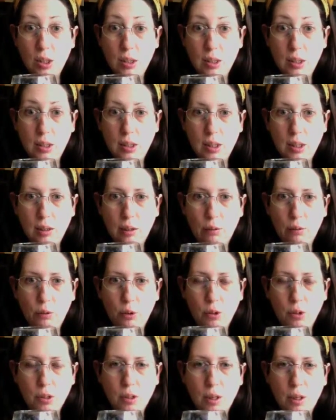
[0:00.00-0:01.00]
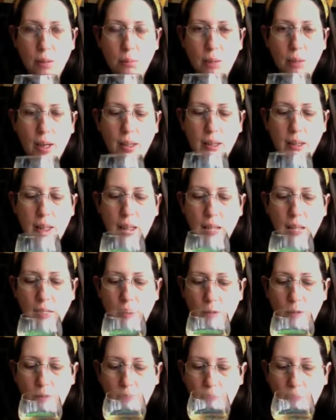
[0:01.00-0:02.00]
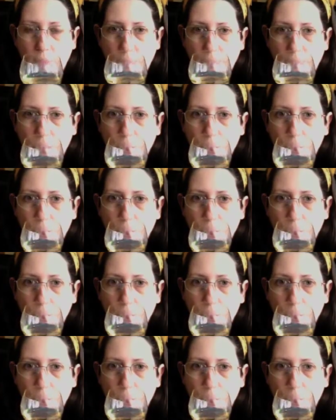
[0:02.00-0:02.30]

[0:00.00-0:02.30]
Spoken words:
detect the first time, and take another sip.